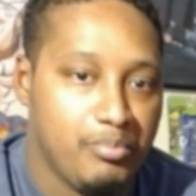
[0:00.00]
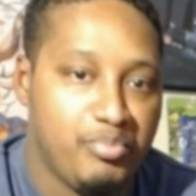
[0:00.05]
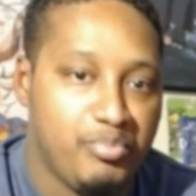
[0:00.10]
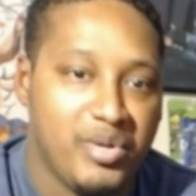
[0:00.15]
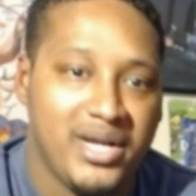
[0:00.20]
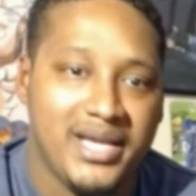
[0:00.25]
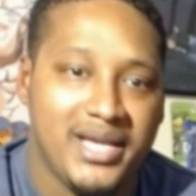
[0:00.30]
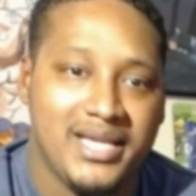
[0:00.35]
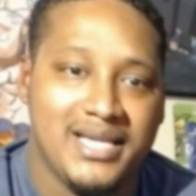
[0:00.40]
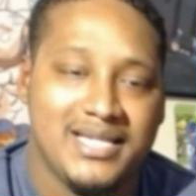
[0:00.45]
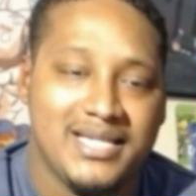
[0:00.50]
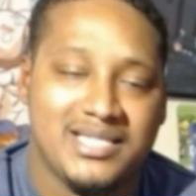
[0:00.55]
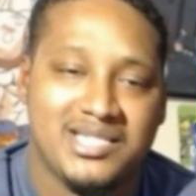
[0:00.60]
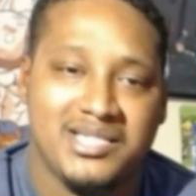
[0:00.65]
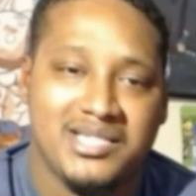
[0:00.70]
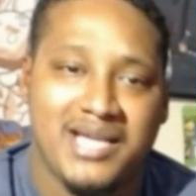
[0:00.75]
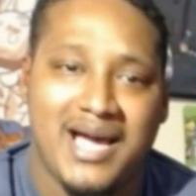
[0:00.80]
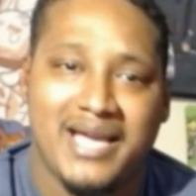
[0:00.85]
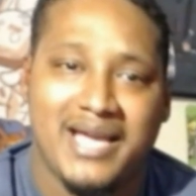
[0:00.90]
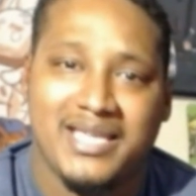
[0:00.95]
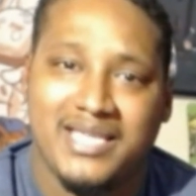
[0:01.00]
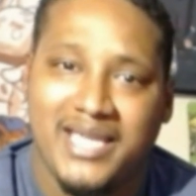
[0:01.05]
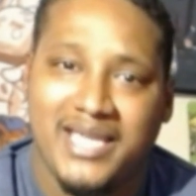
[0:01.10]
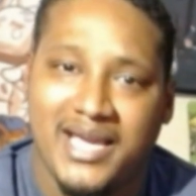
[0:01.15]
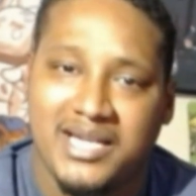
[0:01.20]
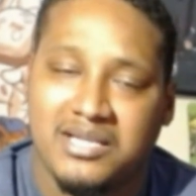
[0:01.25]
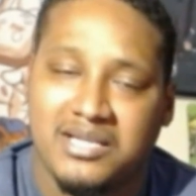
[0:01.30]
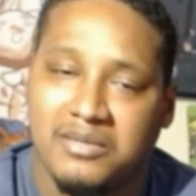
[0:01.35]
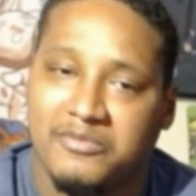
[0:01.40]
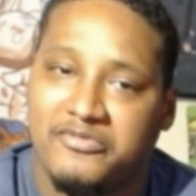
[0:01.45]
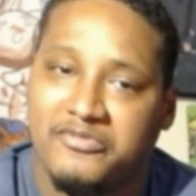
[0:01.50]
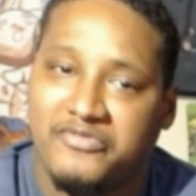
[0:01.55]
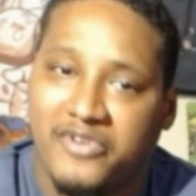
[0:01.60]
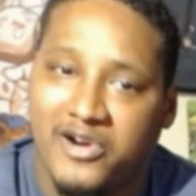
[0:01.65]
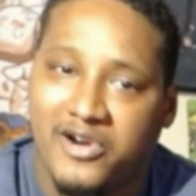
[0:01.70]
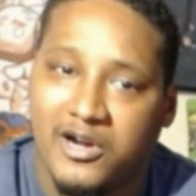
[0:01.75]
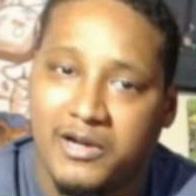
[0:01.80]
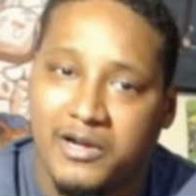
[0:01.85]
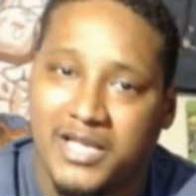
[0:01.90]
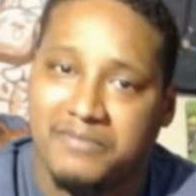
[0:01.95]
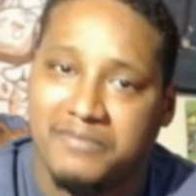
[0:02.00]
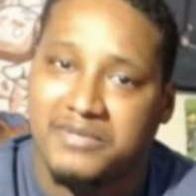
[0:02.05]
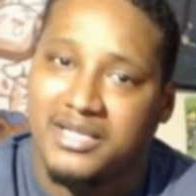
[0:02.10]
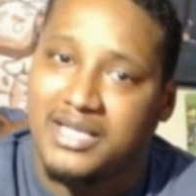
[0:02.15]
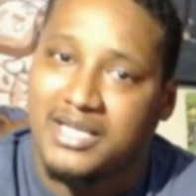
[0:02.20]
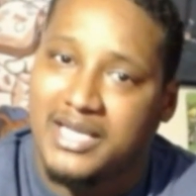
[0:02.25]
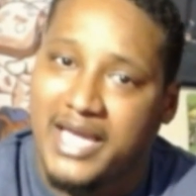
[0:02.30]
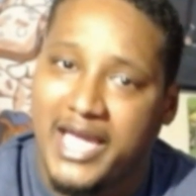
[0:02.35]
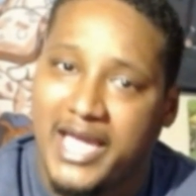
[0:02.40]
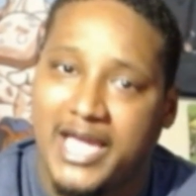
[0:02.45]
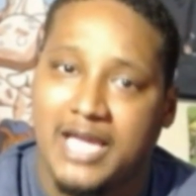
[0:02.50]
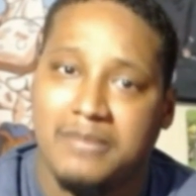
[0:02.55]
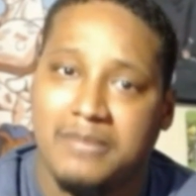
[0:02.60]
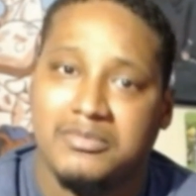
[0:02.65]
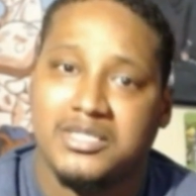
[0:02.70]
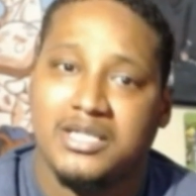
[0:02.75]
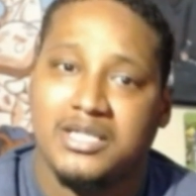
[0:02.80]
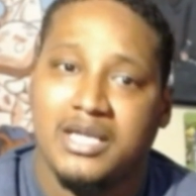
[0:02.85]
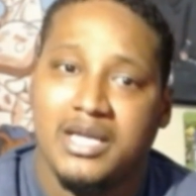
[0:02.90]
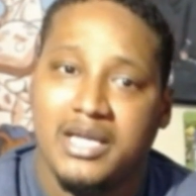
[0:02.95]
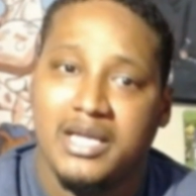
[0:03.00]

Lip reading: but it's not yet confirmed if the games